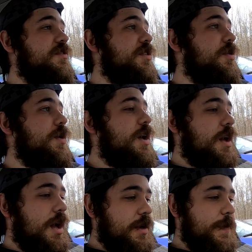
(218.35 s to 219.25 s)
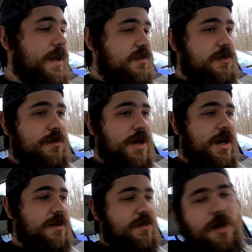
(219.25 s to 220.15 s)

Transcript: So I'll get back to you guys.